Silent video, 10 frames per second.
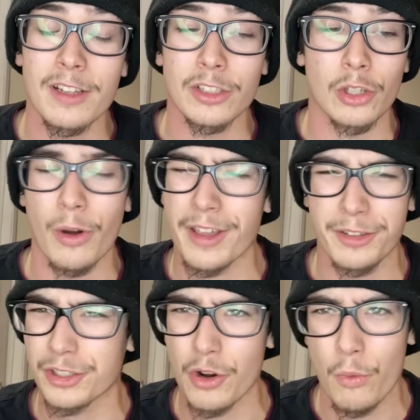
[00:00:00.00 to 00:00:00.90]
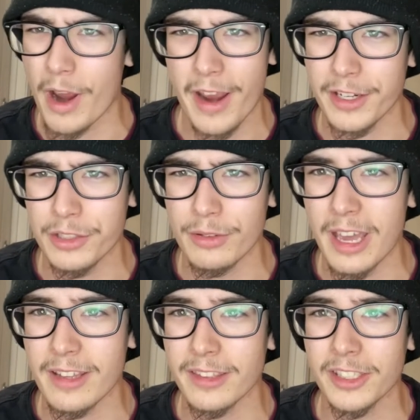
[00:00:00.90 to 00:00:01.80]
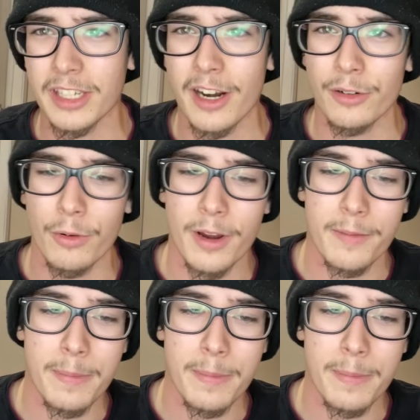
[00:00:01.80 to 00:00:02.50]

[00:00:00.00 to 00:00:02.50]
So there's no way I could do that in this category.